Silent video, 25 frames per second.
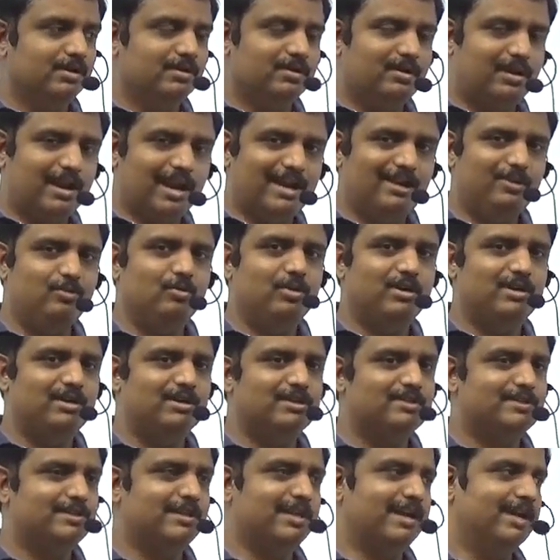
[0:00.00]
Try to
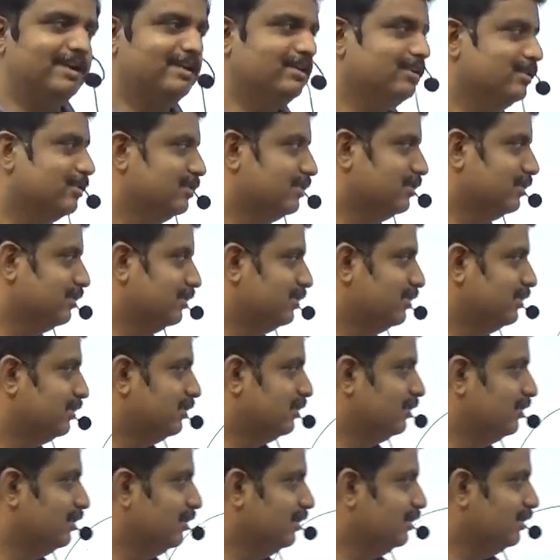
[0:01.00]
understand
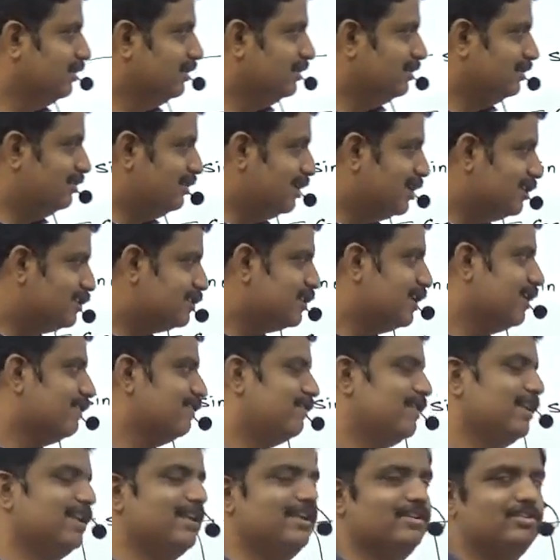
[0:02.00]
this
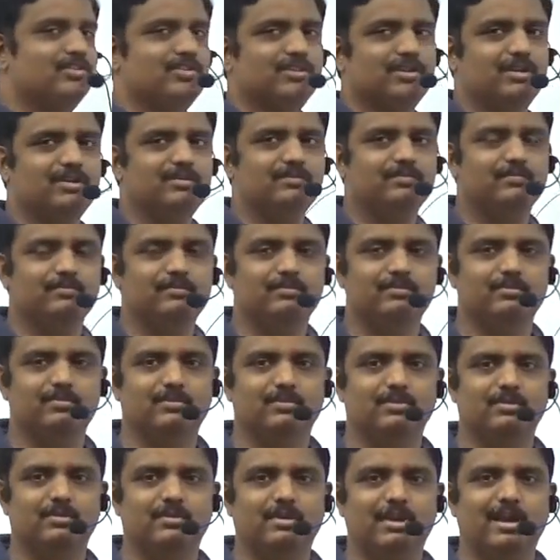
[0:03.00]

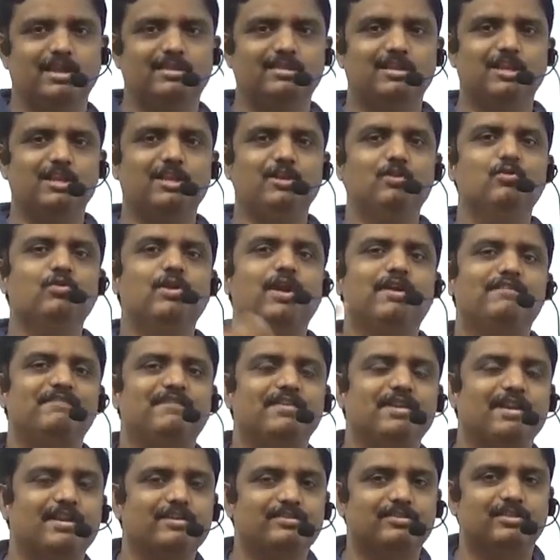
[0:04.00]
definition and the new
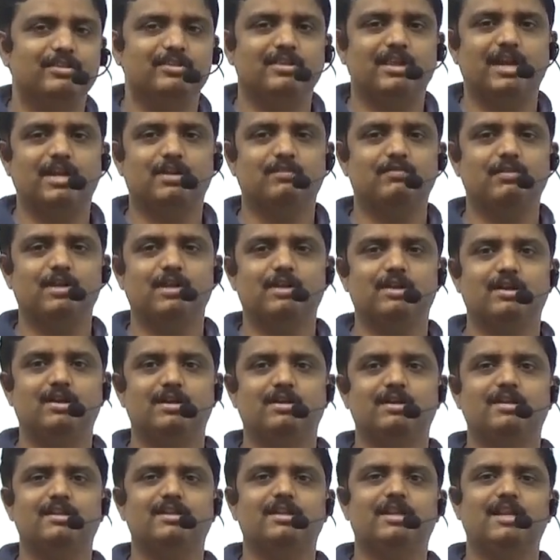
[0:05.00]
definition that we
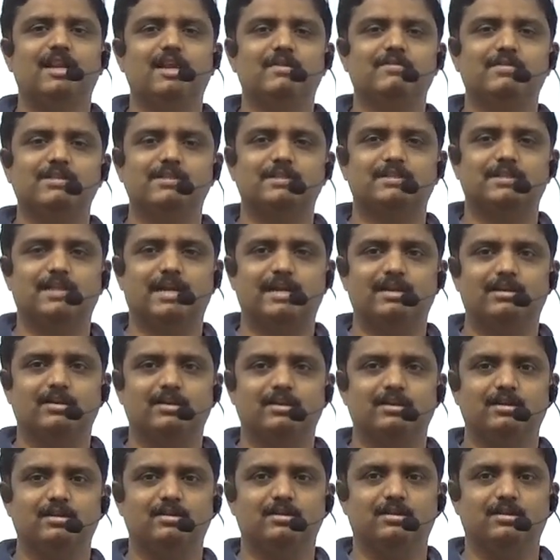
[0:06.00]
learn in 11th standard.